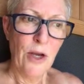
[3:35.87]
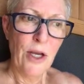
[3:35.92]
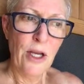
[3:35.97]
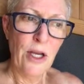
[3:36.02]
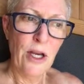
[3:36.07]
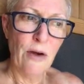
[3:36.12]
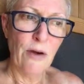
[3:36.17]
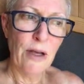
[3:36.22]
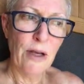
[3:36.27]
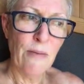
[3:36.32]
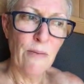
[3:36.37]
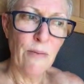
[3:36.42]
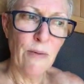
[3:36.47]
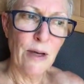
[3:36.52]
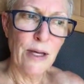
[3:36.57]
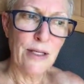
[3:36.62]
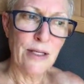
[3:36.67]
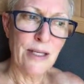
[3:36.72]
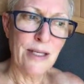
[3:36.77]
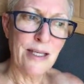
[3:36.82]

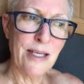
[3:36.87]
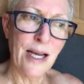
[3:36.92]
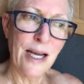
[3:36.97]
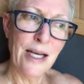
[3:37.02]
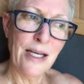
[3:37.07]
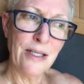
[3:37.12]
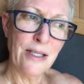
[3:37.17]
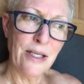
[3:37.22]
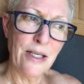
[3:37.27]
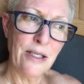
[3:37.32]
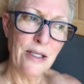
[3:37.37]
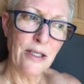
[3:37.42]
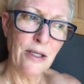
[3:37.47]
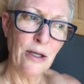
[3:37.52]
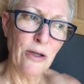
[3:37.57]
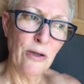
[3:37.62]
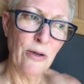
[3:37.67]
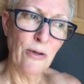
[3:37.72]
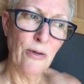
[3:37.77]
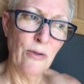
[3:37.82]
he's a scientist
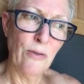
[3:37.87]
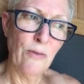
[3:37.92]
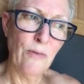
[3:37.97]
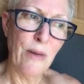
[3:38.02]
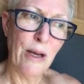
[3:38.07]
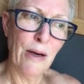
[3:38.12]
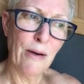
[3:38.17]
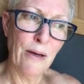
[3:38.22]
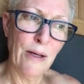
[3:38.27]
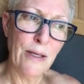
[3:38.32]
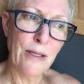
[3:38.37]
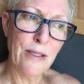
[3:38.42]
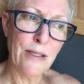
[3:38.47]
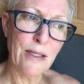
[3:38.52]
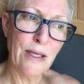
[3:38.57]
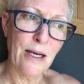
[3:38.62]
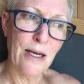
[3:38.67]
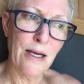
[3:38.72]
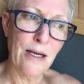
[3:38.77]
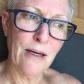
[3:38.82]
who marries